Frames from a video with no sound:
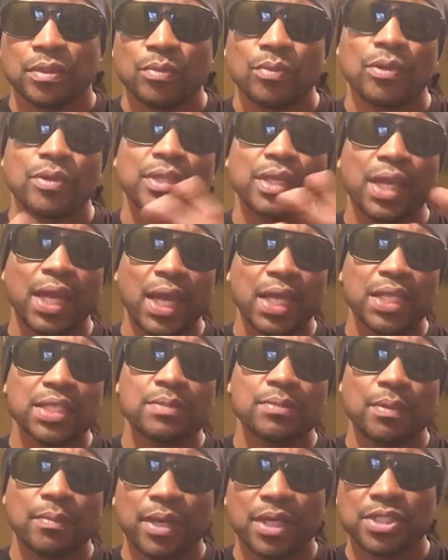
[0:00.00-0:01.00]
Well, they asked
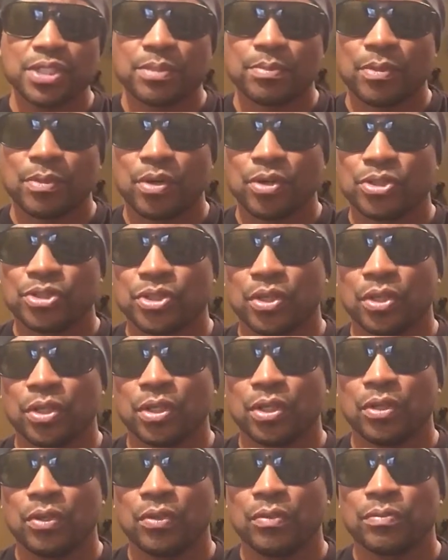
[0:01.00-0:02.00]
him about Jermall
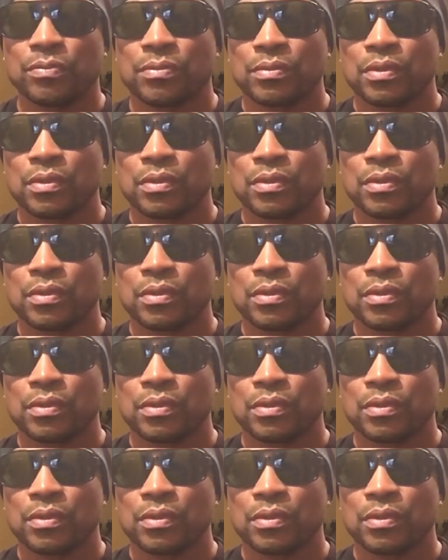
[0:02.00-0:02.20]
Charlo